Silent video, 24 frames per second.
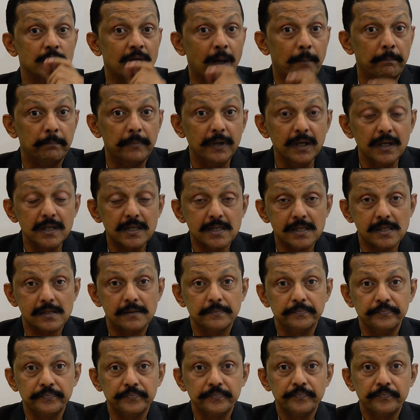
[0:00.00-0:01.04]
numbers,
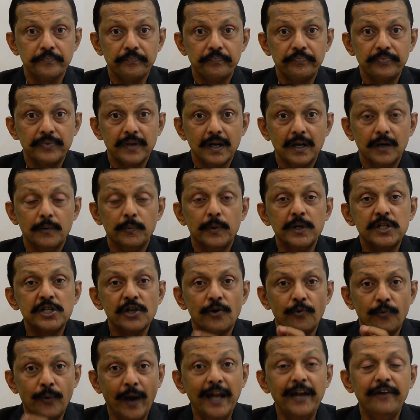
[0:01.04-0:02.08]
which are
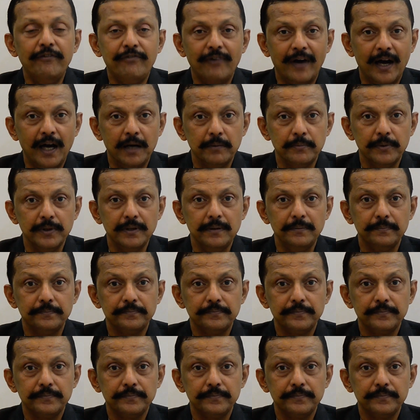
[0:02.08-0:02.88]
verifiable,